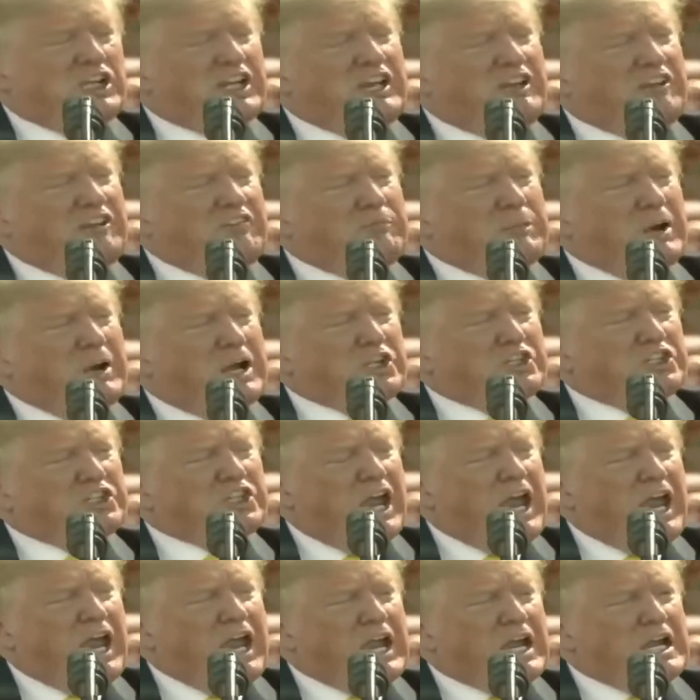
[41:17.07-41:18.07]
leave by
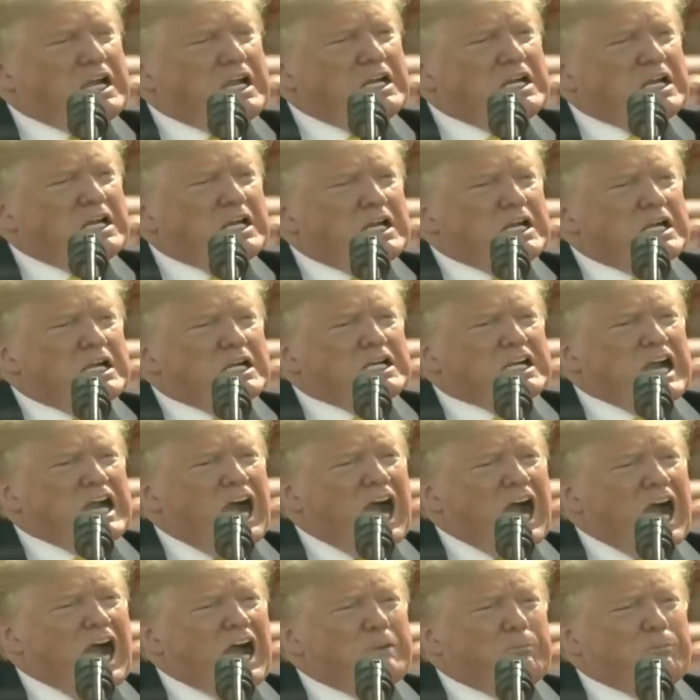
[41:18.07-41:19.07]
saying,
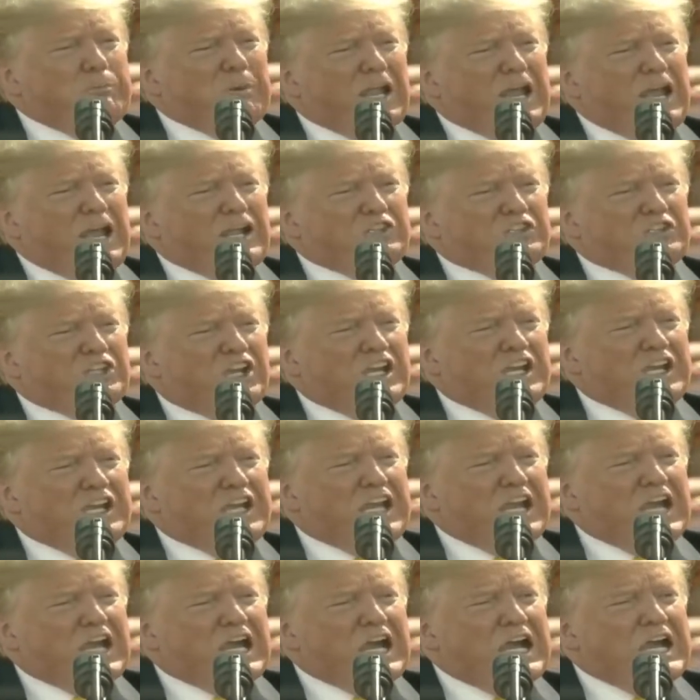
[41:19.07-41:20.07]
God bless
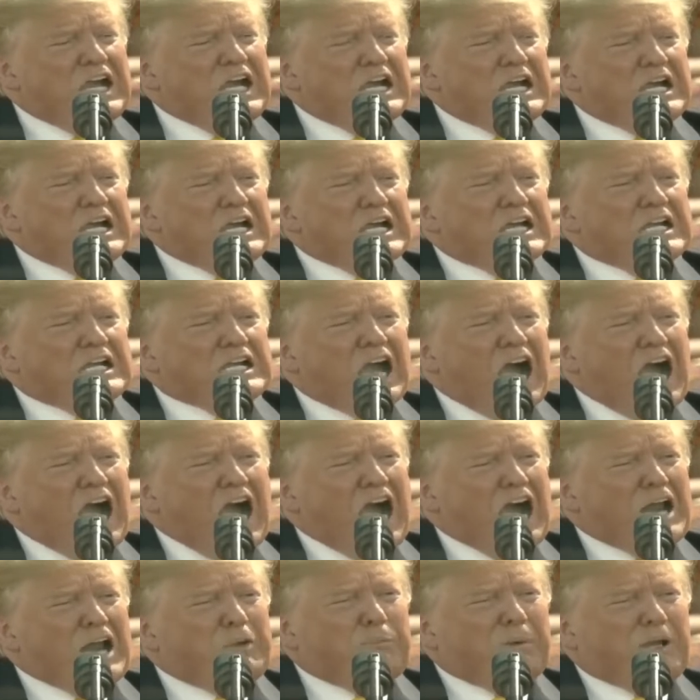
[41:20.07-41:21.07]
India,
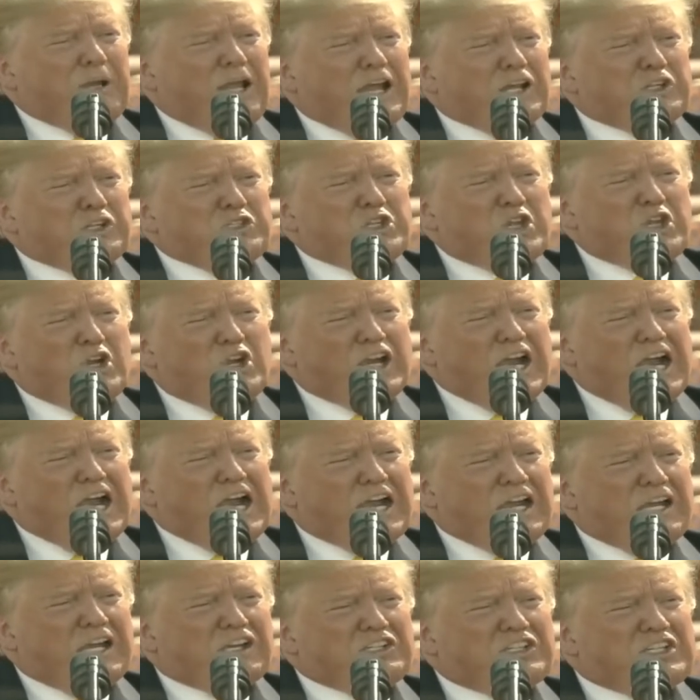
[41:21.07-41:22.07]
God bless the
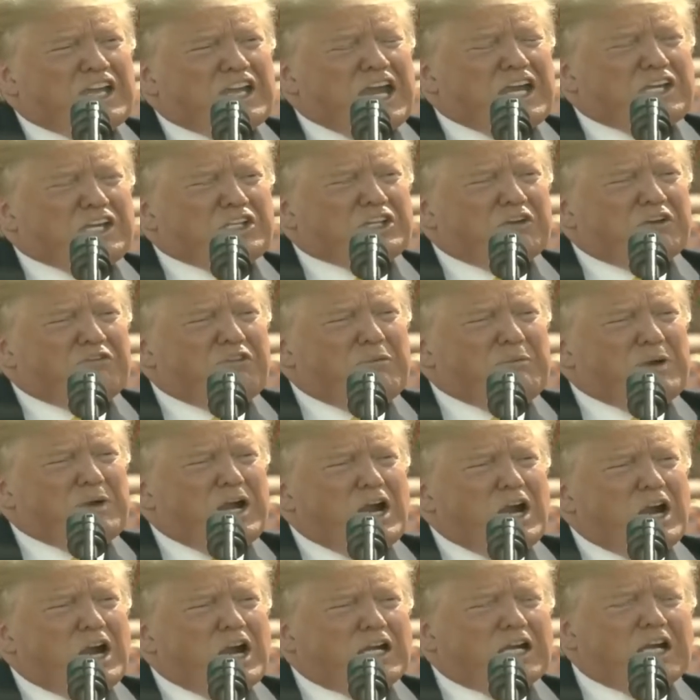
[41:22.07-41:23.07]
United States of
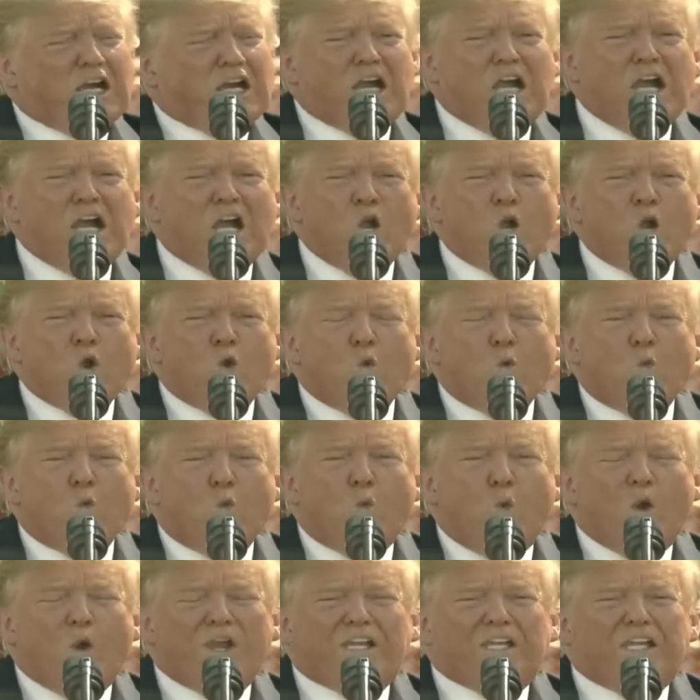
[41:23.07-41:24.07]
America.
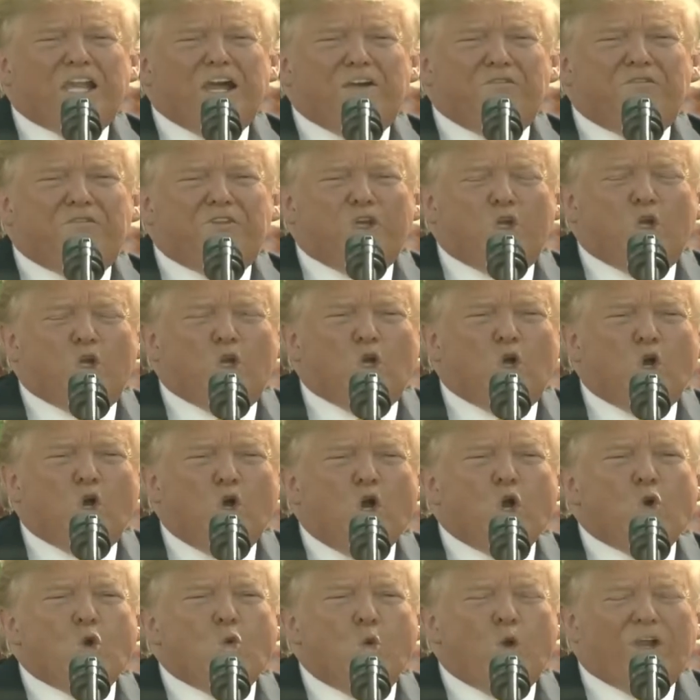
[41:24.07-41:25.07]
We love
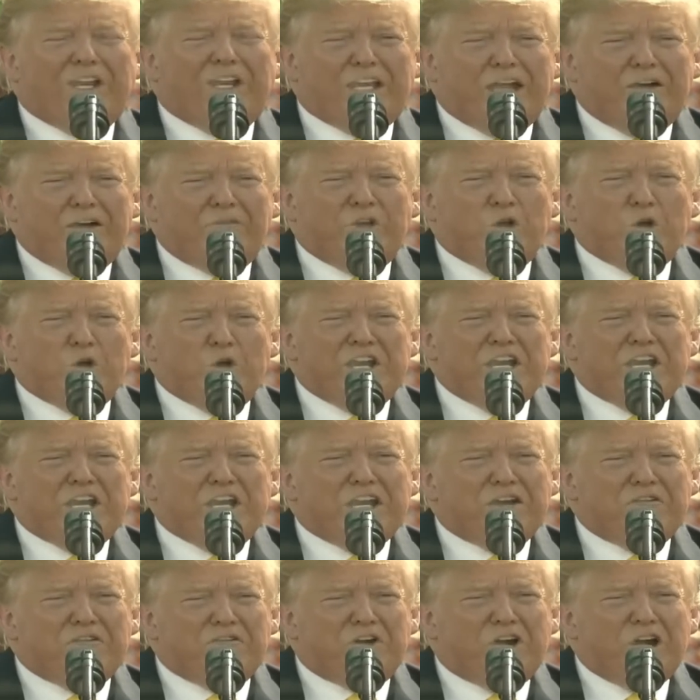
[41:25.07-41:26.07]
you,
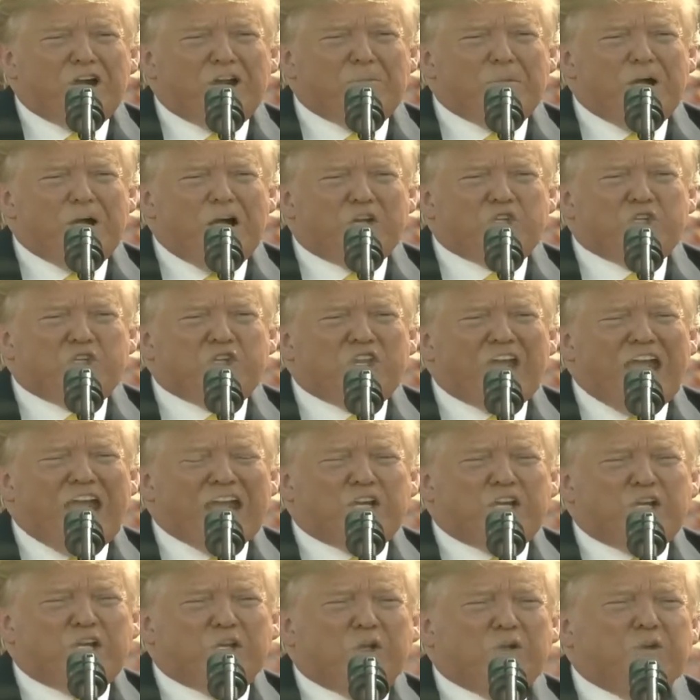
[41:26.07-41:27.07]
India, very much.
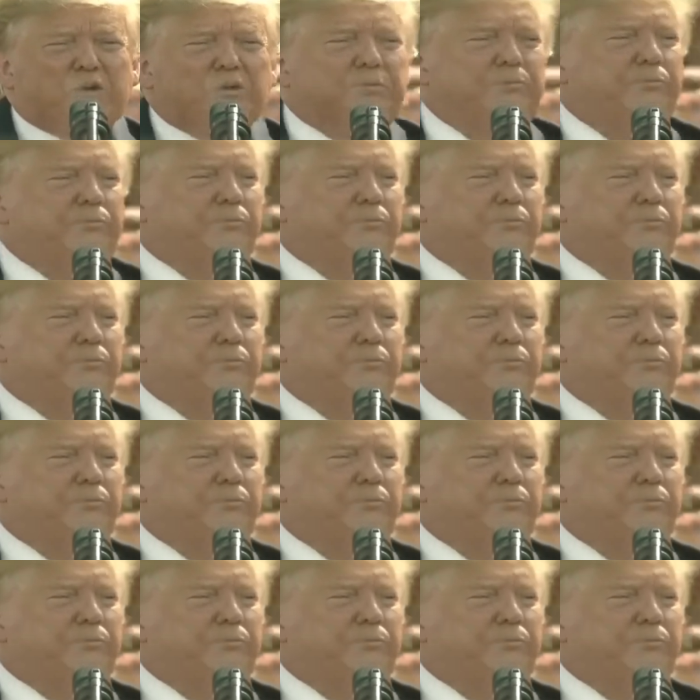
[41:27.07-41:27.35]
Thank you,